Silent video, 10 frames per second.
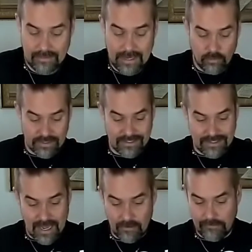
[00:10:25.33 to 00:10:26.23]
That was
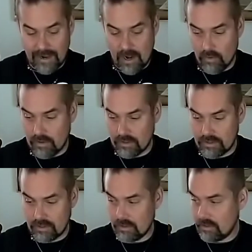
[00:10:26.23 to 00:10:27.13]

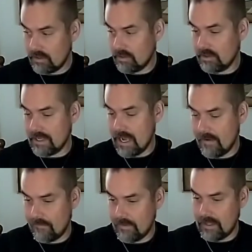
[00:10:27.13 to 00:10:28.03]
sunflowers.
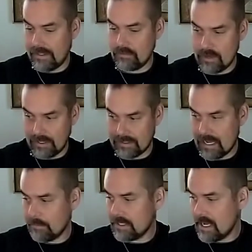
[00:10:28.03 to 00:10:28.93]
Yeah, and this one is
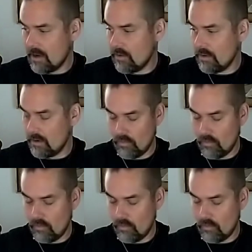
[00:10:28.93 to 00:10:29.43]
empty now.